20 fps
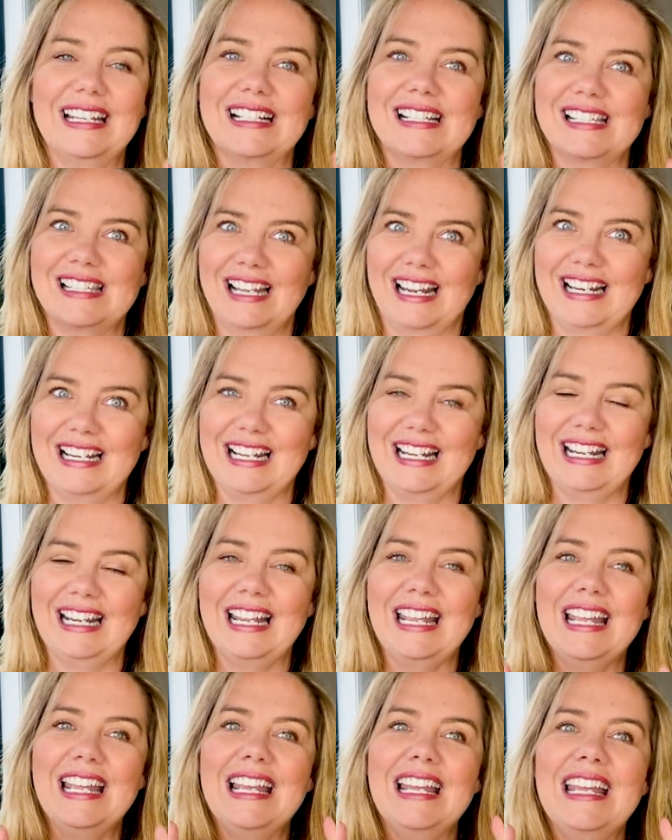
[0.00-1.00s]

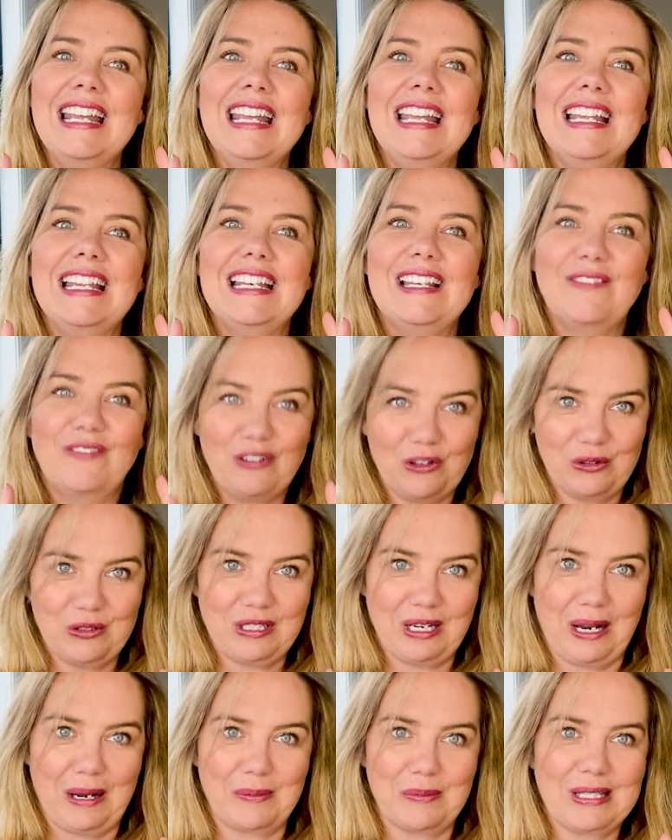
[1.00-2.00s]
exciting food
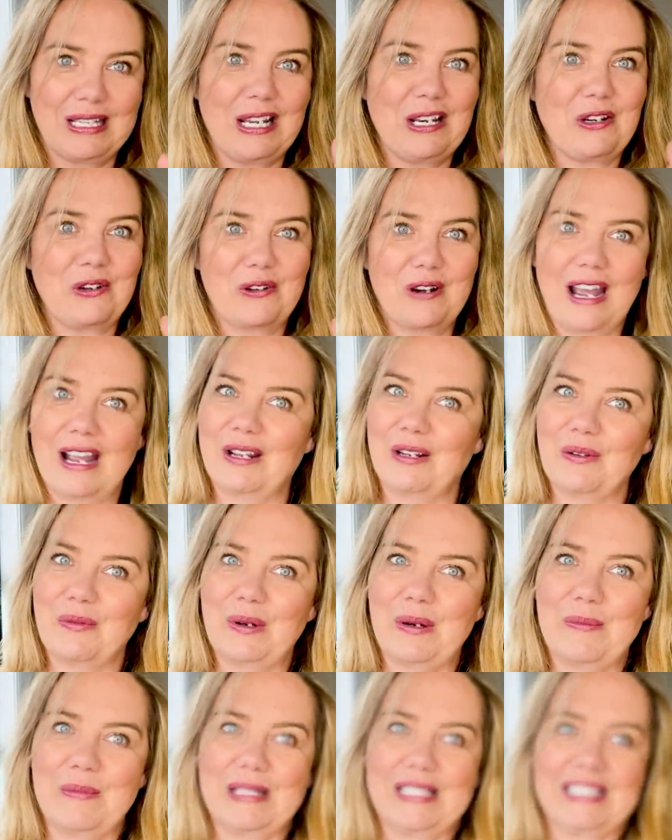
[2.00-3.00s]
types and you're not gonna
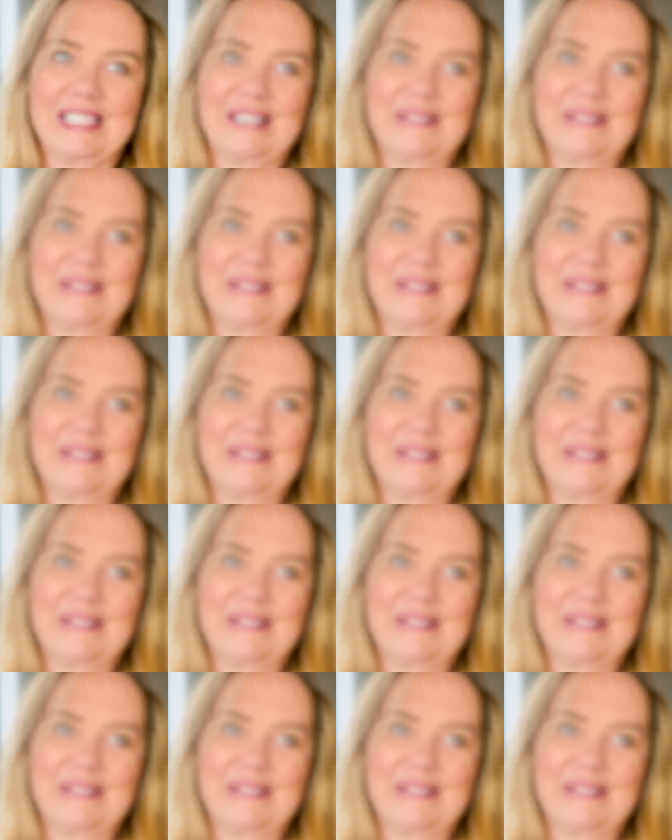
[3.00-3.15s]
wanna miss